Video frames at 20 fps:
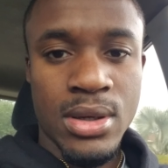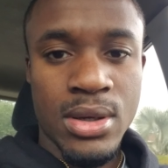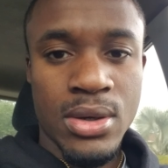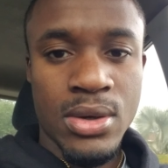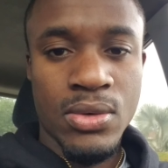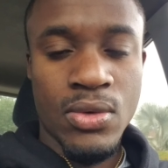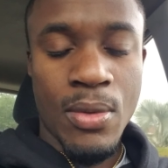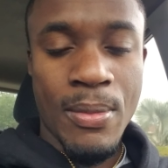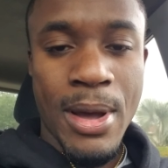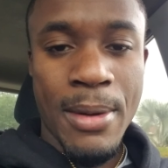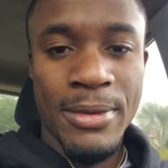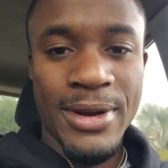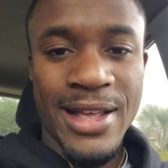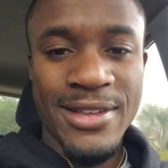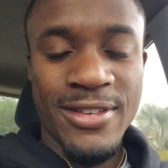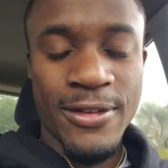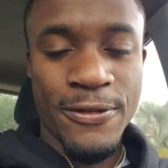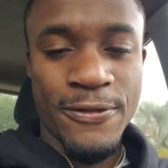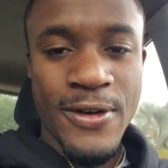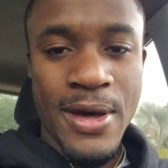Remember,
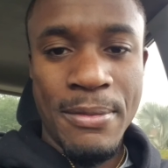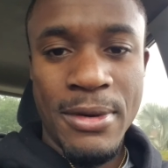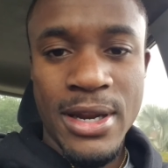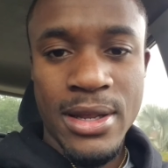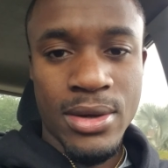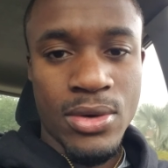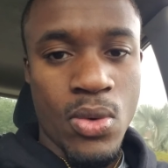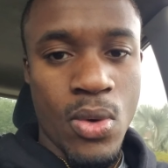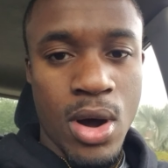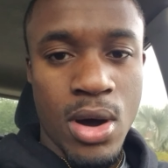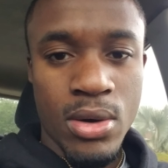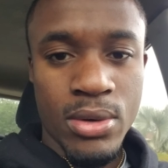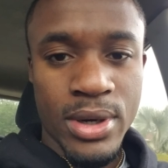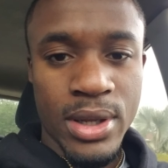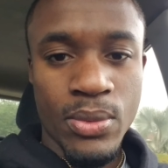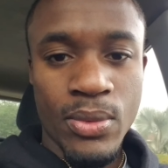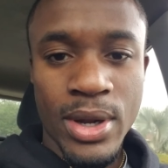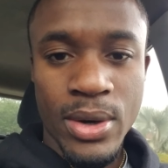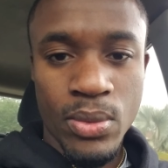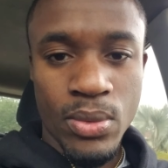that's a feminine quality
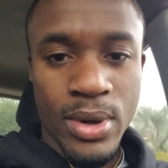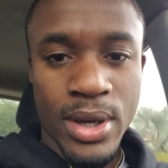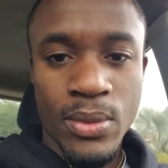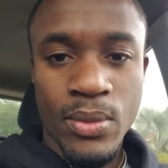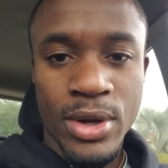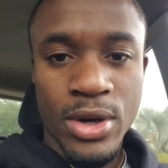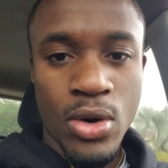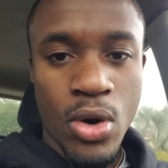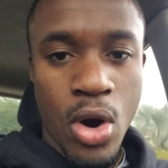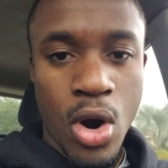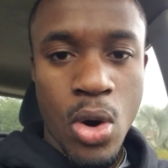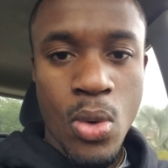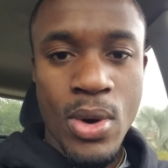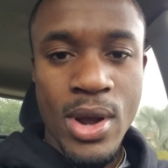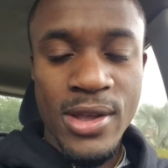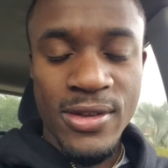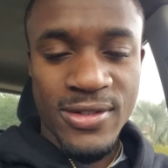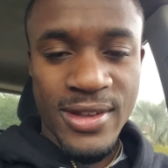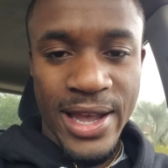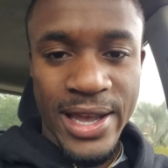when you're
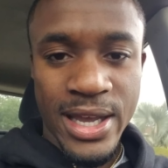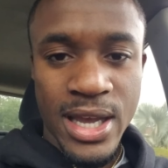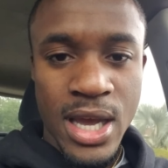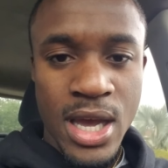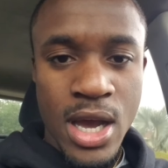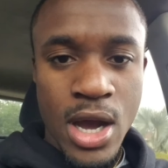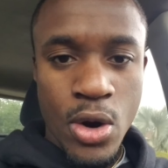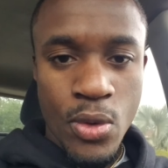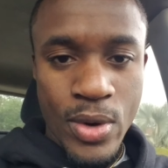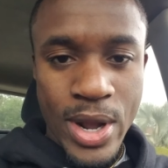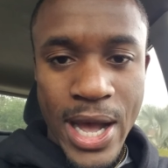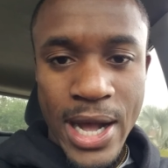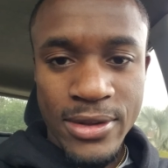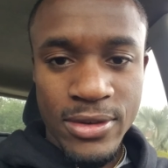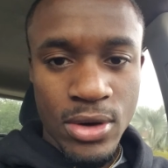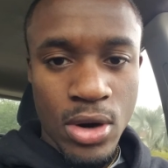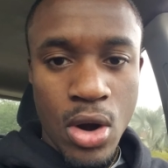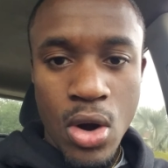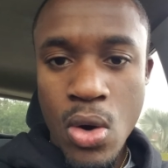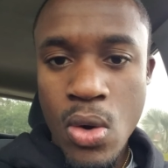always like
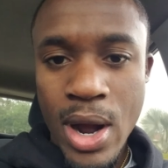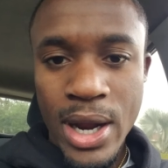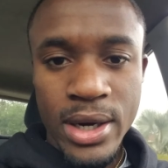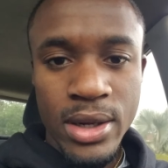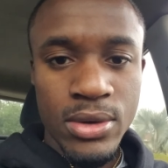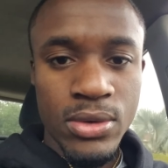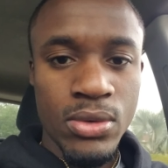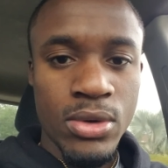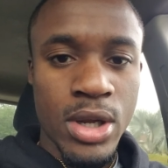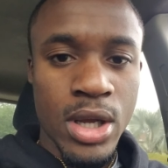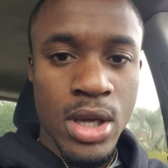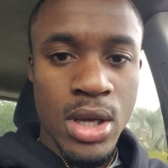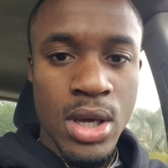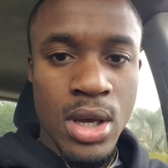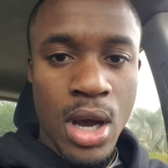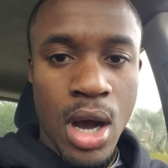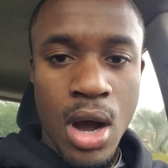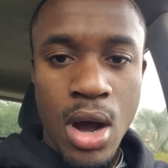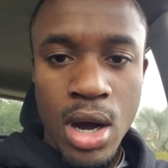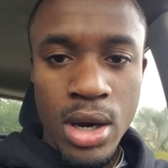reacting. Oh, I didn't do it.
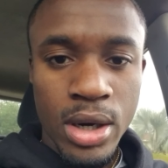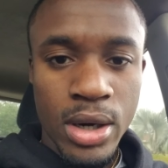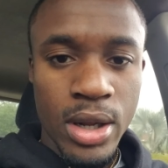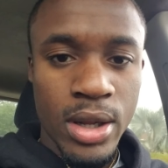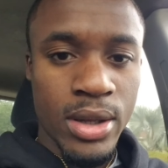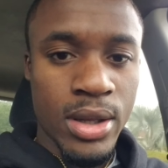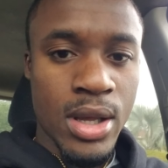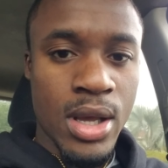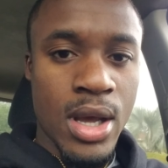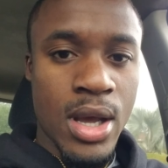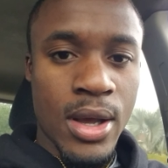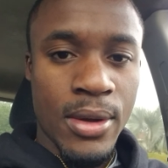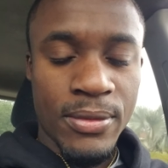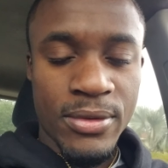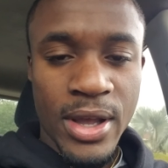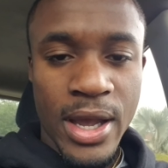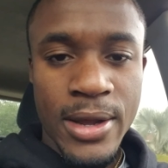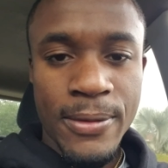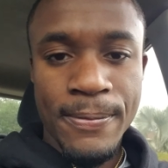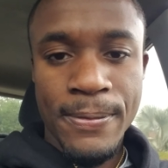Oh, it's
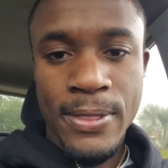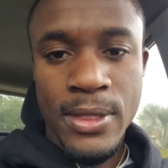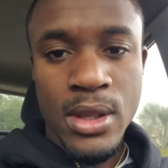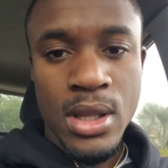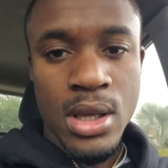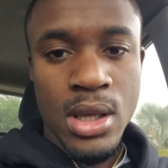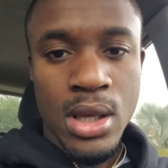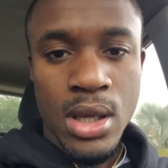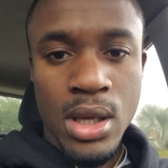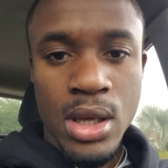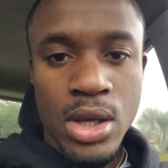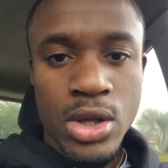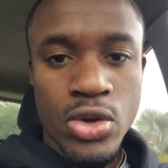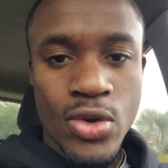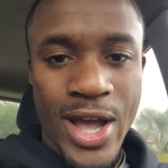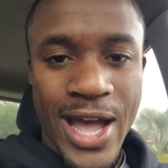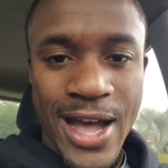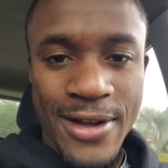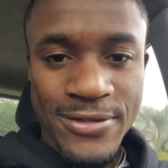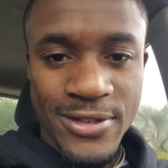like,
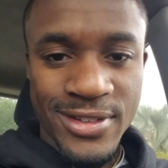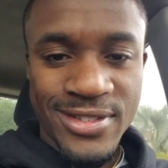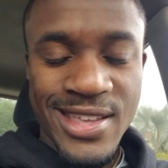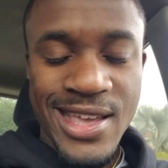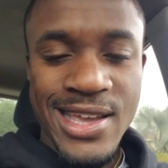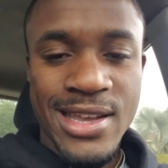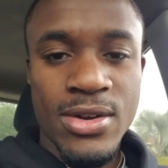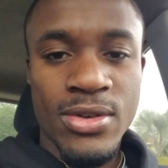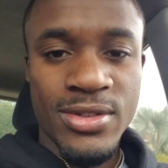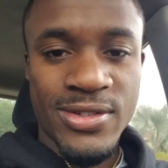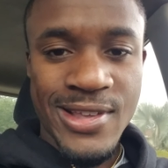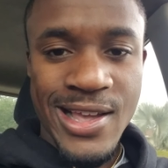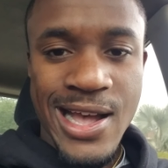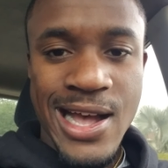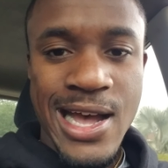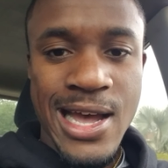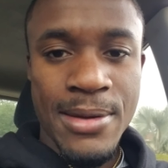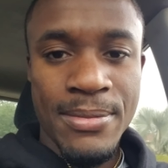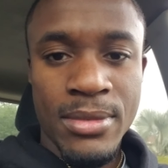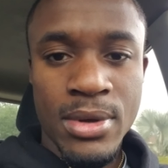you have to take your
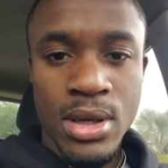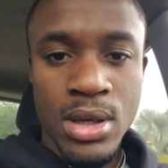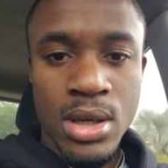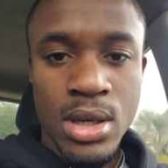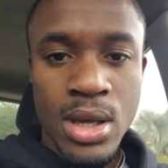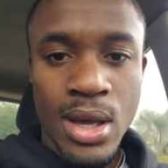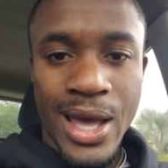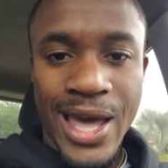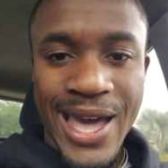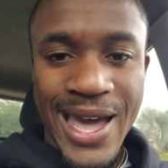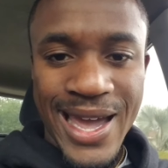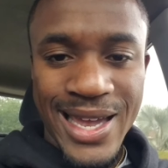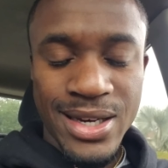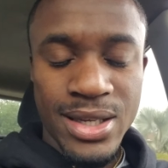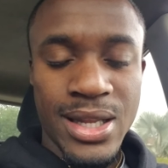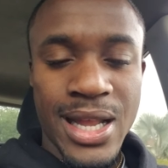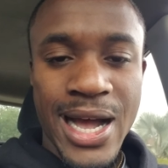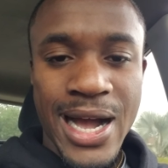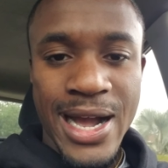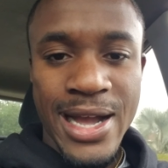time,
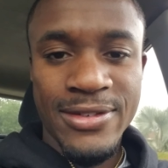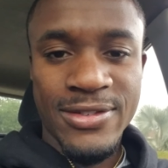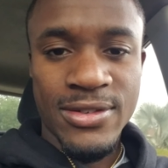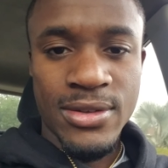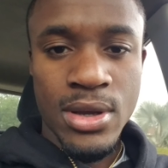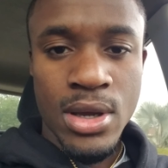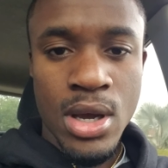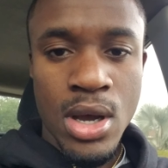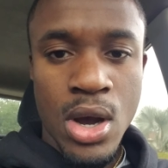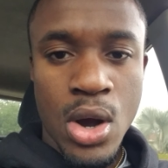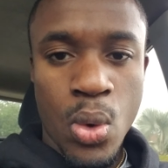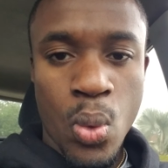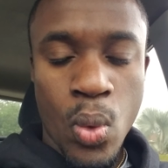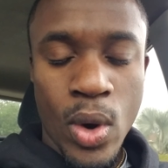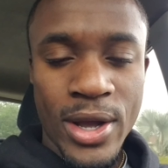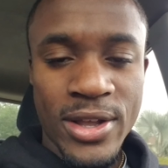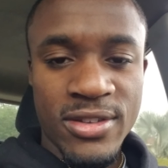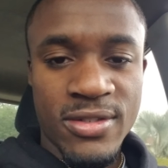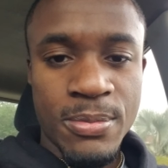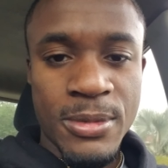analyze
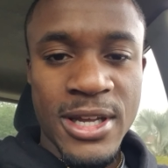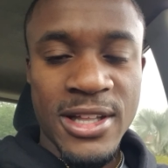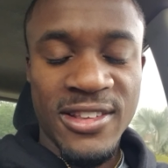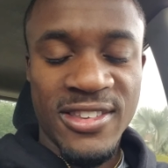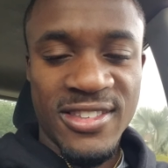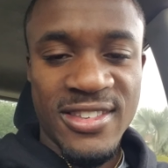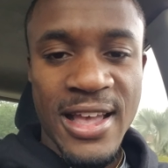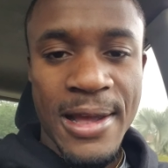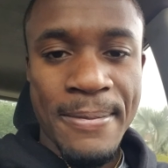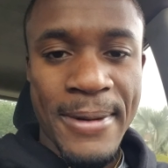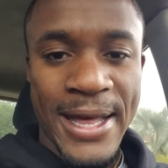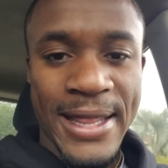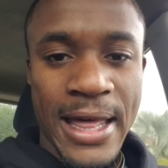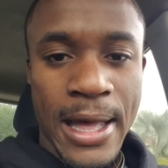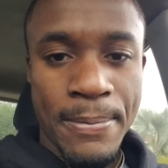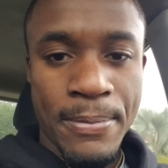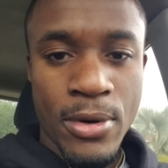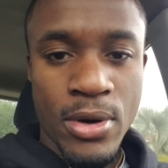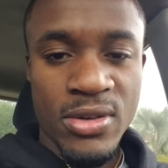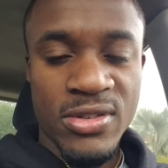what is being said by
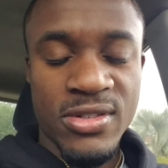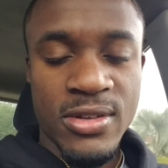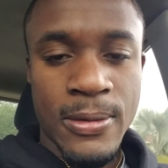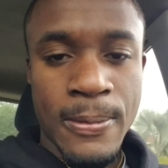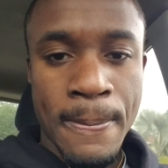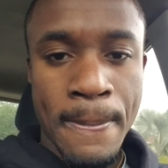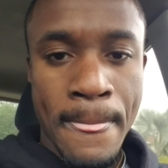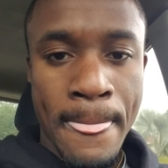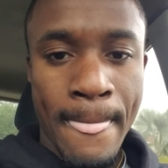that person,